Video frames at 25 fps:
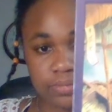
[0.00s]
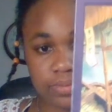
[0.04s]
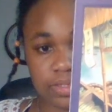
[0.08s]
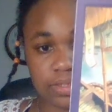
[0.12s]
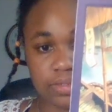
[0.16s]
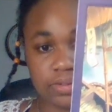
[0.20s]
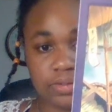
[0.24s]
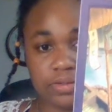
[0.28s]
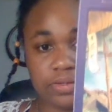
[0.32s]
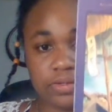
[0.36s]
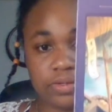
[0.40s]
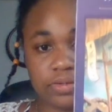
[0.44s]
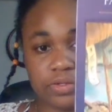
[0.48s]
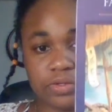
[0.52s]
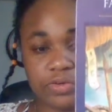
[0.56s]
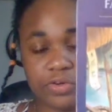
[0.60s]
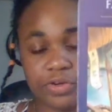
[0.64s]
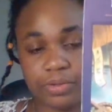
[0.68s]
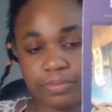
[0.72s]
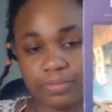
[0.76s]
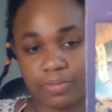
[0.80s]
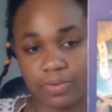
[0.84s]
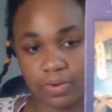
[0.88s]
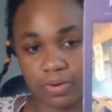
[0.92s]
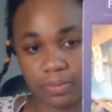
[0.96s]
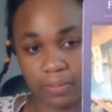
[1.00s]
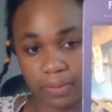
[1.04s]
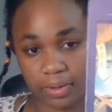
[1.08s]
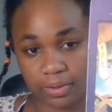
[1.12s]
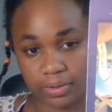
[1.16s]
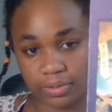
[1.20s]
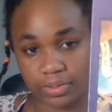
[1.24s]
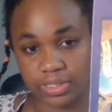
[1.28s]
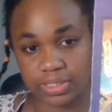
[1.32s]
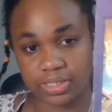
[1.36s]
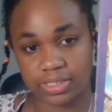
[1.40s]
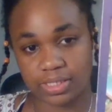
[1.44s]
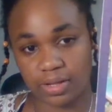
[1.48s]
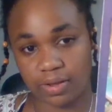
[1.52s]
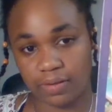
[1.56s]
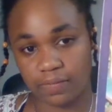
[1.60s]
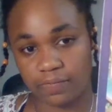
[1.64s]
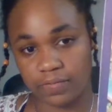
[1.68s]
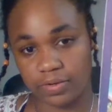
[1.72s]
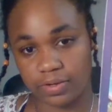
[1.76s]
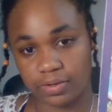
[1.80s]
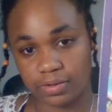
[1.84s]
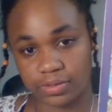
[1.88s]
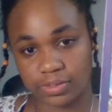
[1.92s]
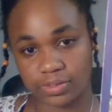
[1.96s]
you know, learning more about yourself
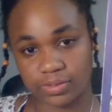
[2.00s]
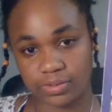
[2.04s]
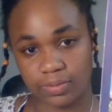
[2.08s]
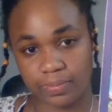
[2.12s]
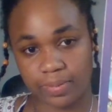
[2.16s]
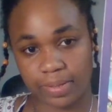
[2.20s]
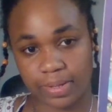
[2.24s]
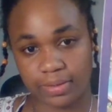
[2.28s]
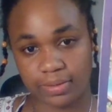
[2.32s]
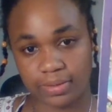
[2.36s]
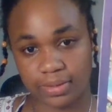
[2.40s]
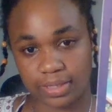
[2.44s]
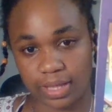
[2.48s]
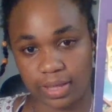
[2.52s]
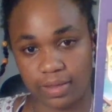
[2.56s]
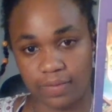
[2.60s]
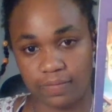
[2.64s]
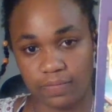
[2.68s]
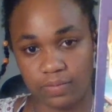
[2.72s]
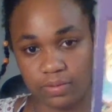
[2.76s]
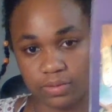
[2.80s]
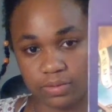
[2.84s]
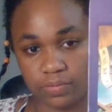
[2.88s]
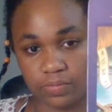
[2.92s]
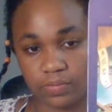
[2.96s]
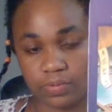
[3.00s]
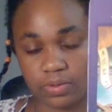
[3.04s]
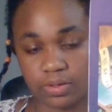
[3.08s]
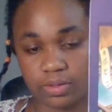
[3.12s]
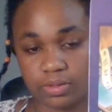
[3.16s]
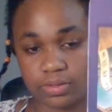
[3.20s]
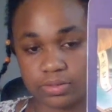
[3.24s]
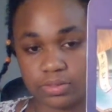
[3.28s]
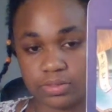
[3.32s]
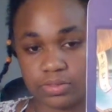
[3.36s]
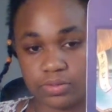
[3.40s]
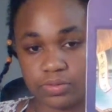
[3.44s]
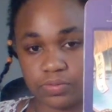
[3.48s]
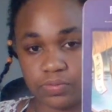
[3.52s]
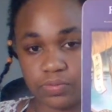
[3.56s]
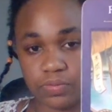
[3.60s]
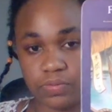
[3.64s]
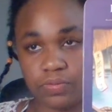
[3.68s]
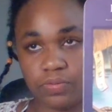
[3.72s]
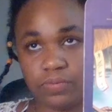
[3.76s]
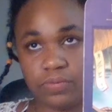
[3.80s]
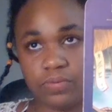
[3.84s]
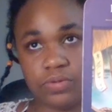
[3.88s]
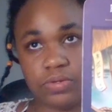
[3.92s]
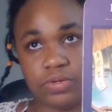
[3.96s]
and also about life in the world
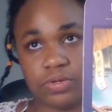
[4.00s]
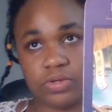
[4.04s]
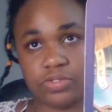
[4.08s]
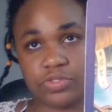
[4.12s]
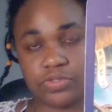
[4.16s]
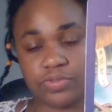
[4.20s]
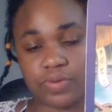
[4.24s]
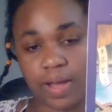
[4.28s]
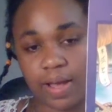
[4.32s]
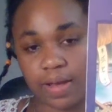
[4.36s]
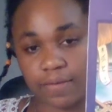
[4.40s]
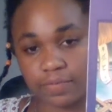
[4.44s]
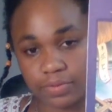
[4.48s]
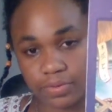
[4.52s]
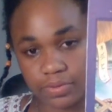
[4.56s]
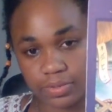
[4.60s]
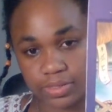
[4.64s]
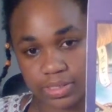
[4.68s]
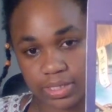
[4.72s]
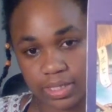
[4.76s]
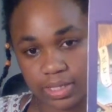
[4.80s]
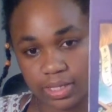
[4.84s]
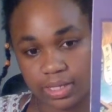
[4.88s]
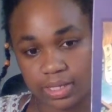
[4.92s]
through your travels.